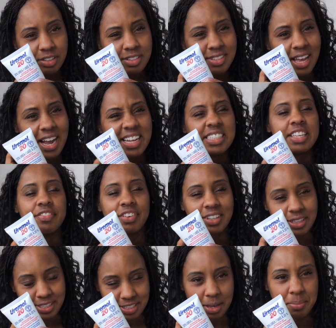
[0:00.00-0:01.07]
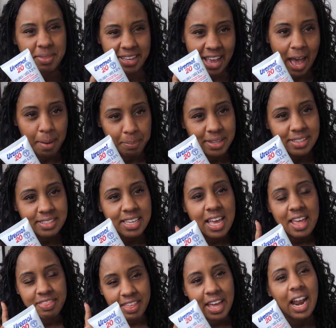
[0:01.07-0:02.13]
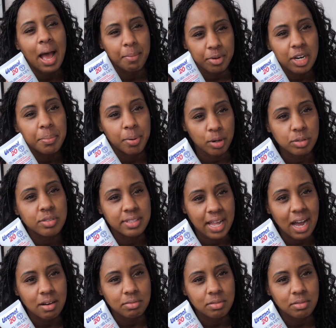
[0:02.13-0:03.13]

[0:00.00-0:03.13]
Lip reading: scientifically something happens that I'm gonna post now,